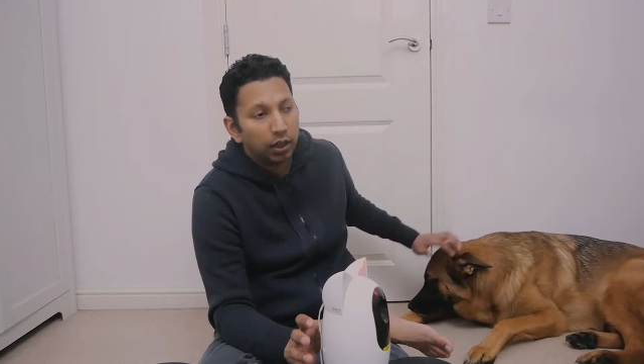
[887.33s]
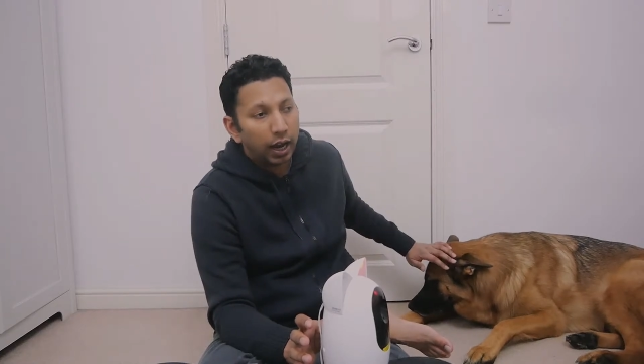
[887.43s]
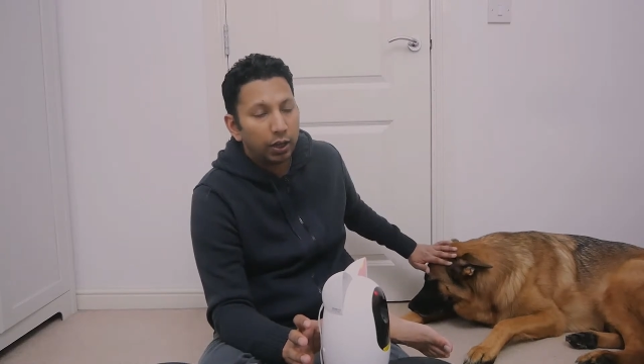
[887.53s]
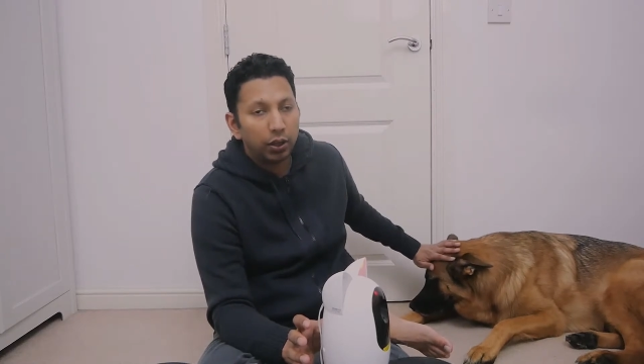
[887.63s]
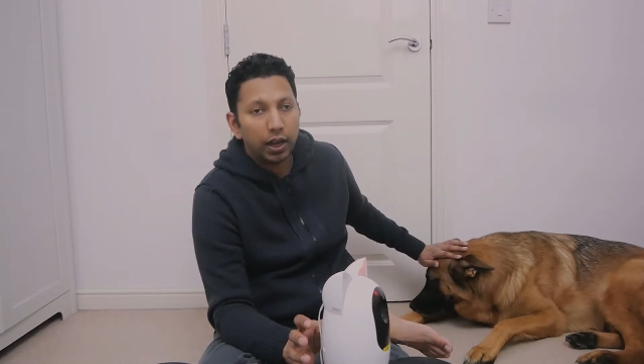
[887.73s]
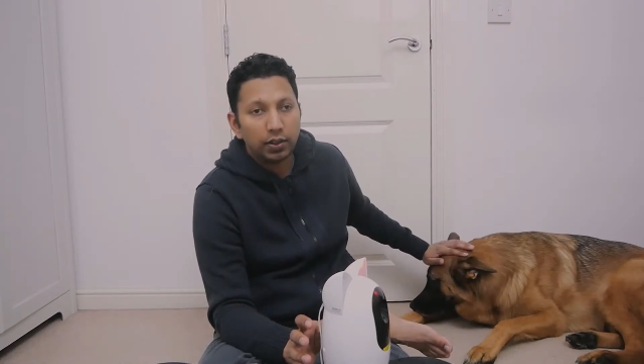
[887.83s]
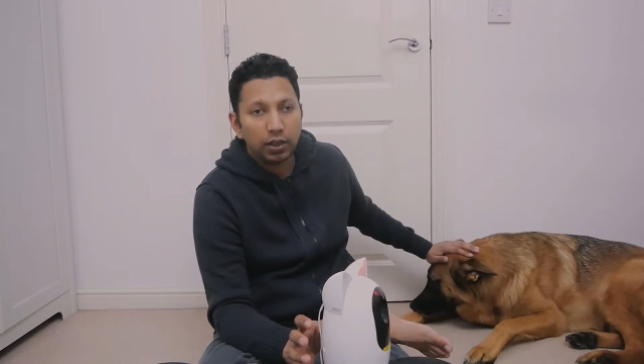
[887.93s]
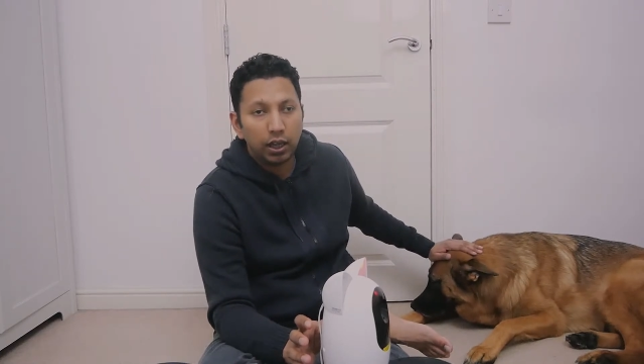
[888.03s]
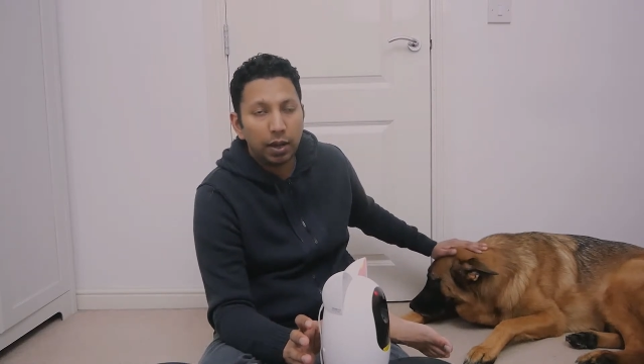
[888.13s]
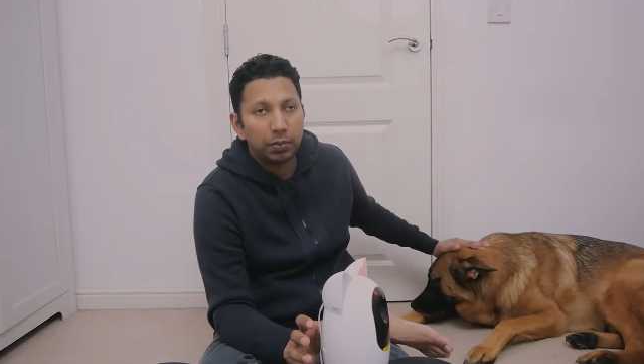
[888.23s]
and you can
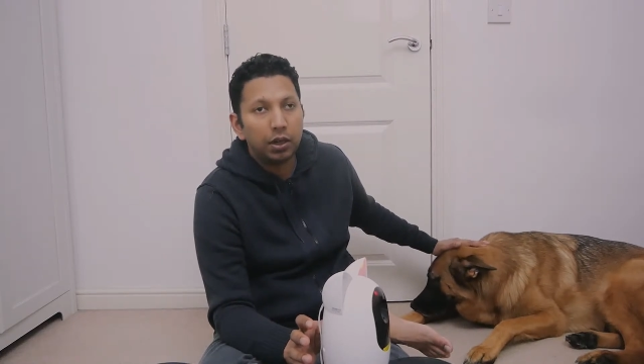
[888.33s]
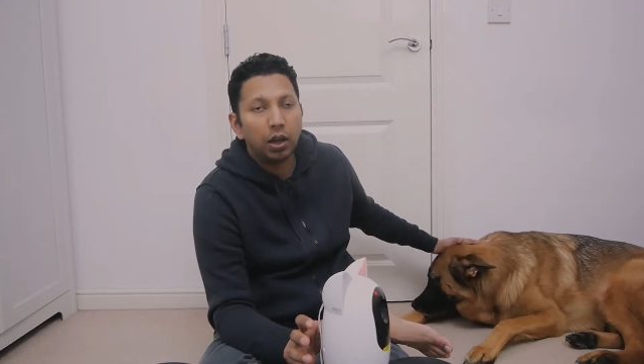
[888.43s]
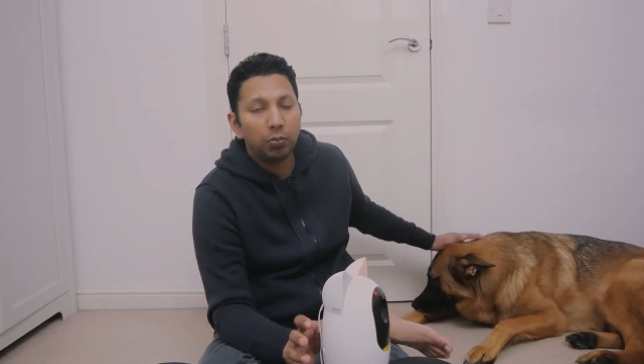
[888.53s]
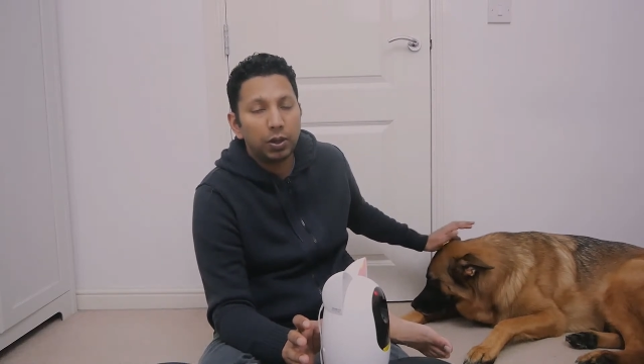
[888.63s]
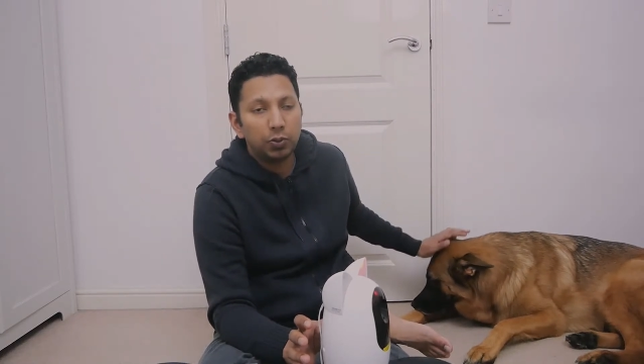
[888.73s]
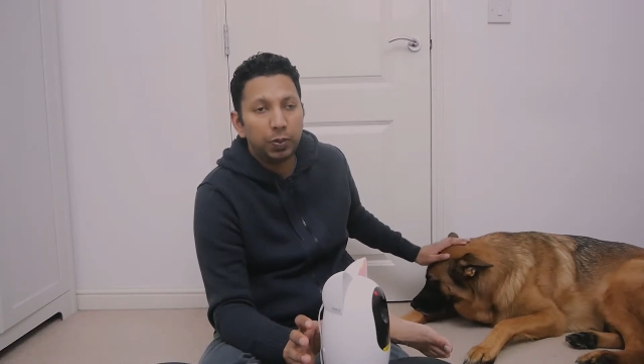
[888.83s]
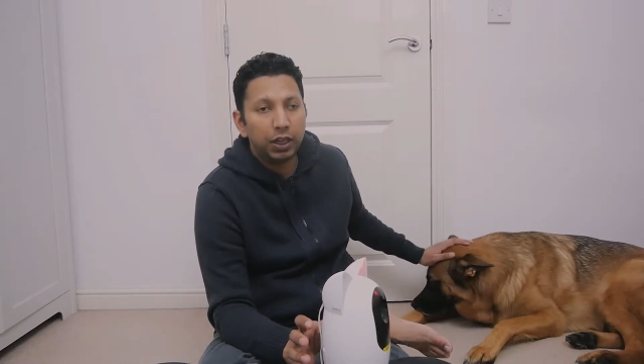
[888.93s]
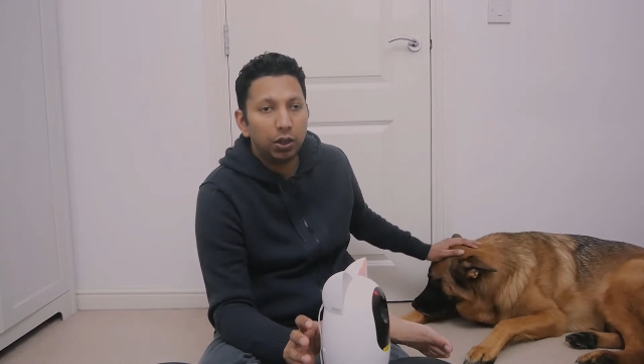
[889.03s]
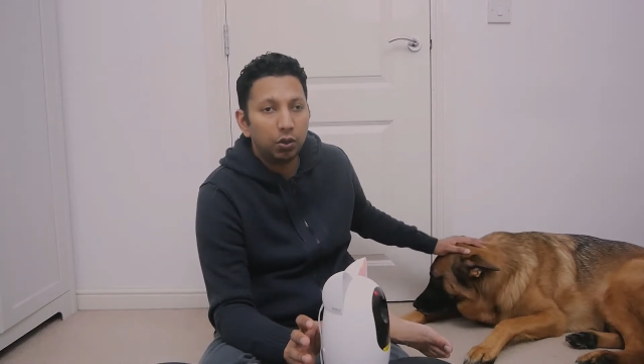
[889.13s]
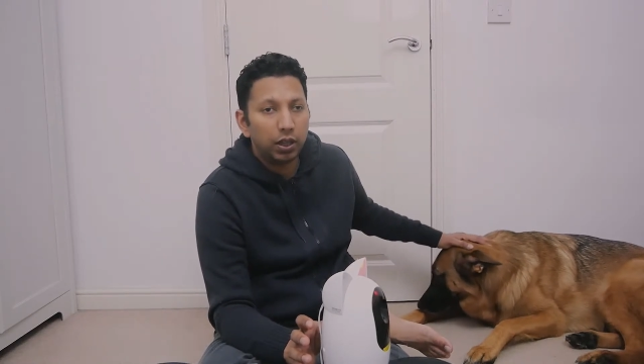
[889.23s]
actually calm them down by
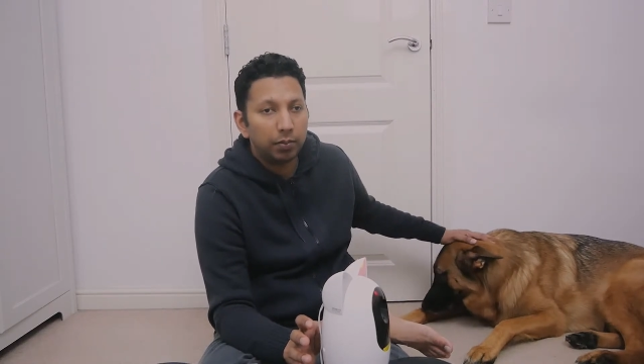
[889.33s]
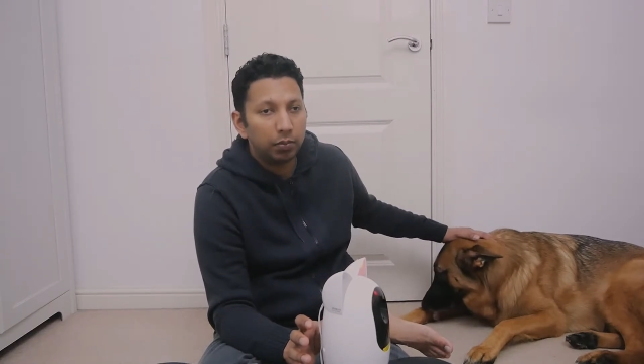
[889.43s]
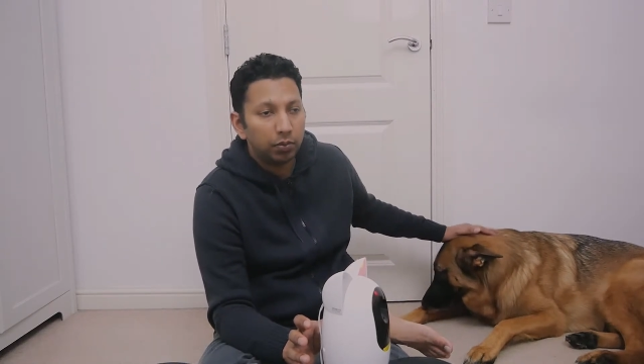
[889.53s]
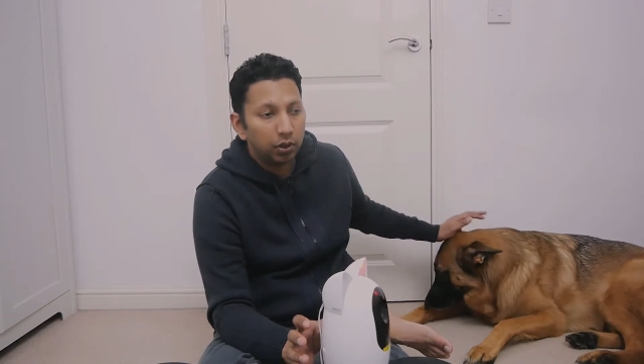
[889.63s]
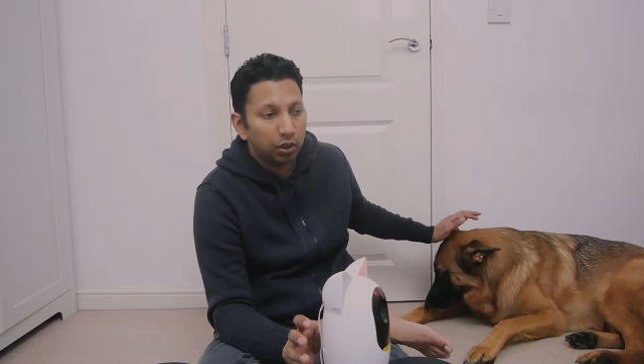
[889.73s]
speaking to them,